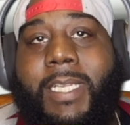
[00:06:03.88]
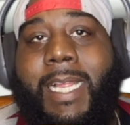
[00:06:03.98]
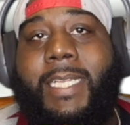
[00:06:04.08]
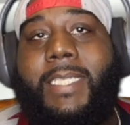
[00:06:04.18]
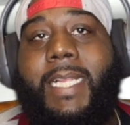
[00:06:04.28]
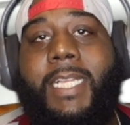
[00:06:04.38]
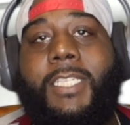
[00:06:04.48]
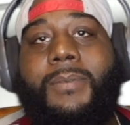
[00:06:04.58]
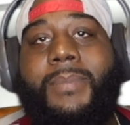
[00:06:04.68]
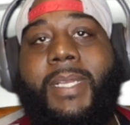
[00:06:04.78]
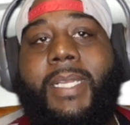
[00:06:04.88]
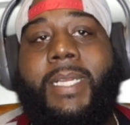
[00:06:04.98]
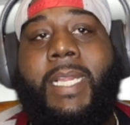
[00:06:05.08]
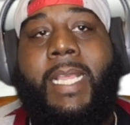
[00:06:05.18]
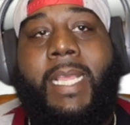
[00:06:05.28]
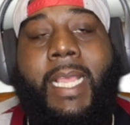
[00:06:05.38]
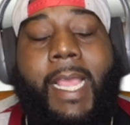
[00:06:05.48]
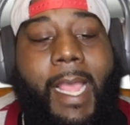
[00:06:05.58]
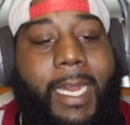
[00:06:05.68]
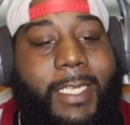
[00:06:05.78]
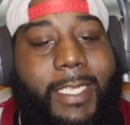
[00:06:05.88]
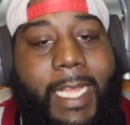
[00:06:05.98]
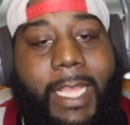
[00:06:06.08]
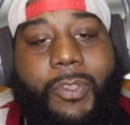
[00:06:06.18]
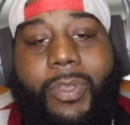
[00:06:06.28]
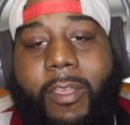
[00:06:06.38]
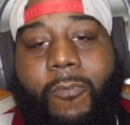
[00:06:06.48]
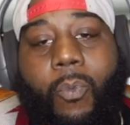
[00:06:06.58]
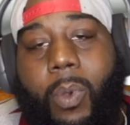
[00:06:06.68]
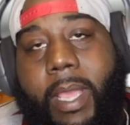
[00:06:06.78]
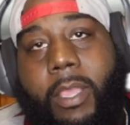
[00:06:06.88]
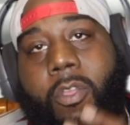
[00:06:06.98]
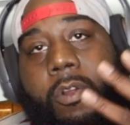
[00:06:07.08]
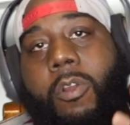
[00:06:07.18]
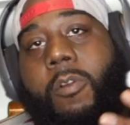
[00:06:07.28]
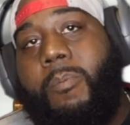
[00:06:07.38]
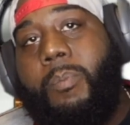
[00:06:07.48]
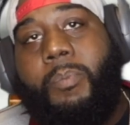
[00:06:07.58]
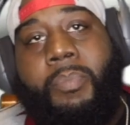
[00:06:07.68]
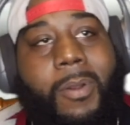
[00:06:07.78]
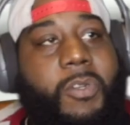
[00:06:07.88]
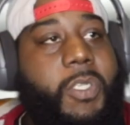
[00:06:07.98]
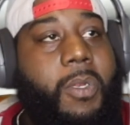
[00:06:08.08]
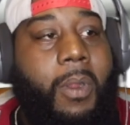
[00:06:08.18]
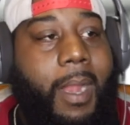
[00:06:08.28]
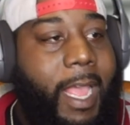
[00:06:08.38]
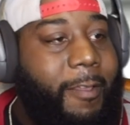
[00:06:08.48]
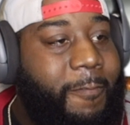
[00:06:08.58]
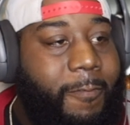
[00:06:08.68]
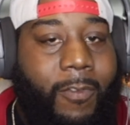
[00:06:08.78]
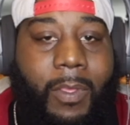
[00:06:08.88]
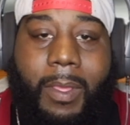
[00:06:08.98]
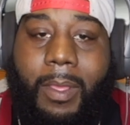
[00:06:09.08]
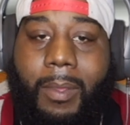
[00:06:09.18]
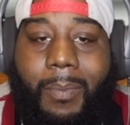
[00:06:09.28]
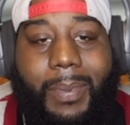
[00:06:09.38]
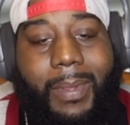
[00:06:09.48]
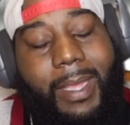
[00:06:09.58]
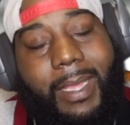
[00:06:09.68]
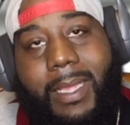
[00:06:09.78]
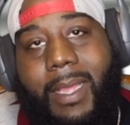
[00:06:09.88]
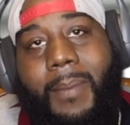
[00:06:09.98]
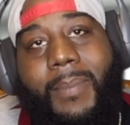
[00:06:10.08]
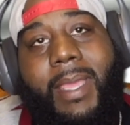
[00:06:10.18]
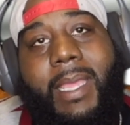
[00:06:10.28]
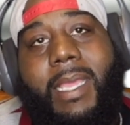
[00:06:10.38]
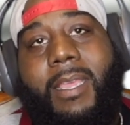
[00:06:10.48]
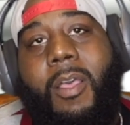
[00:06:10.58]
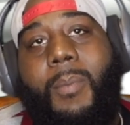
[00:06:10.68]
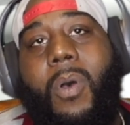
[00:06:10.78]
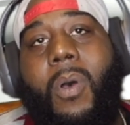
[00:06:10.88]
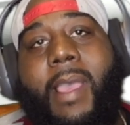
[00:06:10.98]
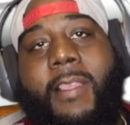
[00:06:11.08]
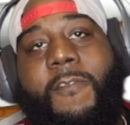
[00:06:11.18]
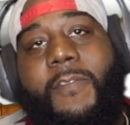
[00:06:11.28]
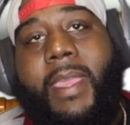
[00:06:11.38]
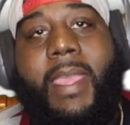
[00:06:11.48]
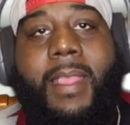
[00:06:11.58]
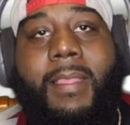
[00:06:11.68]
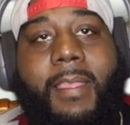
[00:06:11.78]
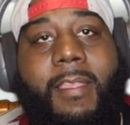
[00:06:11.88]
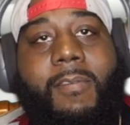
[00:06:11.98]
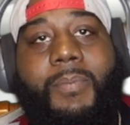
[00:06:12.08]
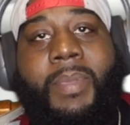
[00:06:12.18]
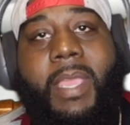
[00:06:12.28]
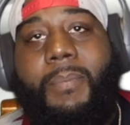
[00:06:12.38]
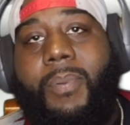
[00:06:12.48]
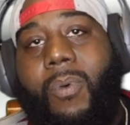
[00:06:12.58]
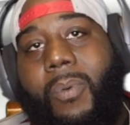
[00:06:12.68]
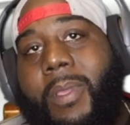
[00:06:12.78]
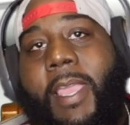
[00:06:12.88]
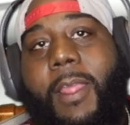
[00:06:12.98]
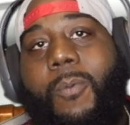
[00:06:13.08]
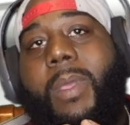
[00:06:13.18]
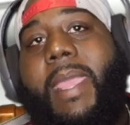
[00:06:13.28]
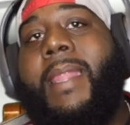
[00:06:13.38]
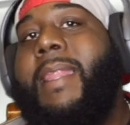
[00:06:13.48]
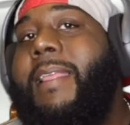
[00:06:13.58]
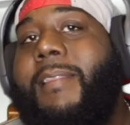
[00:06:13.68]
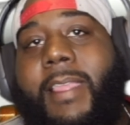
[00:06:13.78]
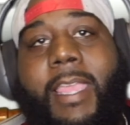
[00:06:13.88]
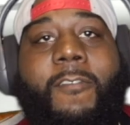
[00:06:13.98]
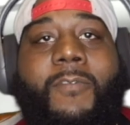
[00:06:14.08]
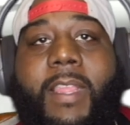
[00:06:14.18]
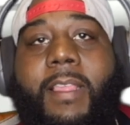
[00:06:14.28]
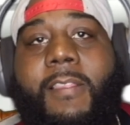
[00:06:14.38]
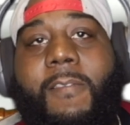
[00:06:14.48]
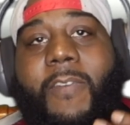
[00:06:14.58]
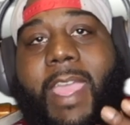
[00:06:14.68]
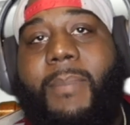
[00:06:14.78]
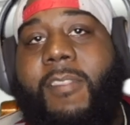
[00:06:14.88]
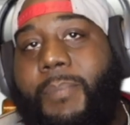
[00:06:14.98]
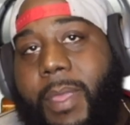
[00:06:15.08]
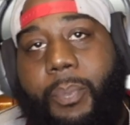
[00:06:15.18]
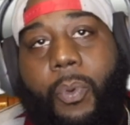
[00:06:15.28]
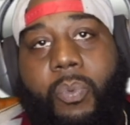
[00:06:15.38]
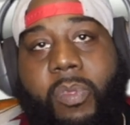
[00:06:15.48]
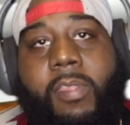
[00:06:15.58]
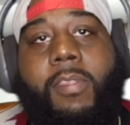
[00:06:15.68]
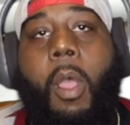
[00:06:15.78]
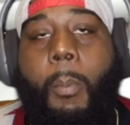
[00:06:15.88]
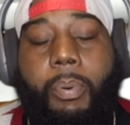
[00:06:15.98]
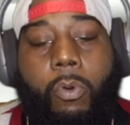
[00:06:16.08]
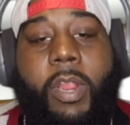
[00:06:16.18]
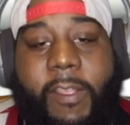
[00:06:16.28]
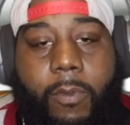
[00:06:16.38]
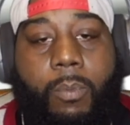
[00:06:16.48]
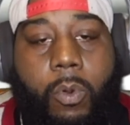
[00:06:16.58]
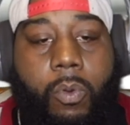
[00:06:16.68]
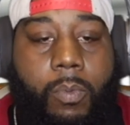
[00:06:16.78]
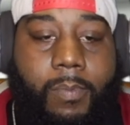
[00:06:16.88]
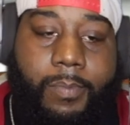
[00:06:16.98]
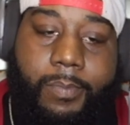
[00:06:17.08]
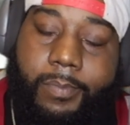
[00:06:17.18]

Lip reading: of that stature, man, I understand you give away your personal life. But, I mean, come on. As fans, as people, can we at least give these famous people some breathing room?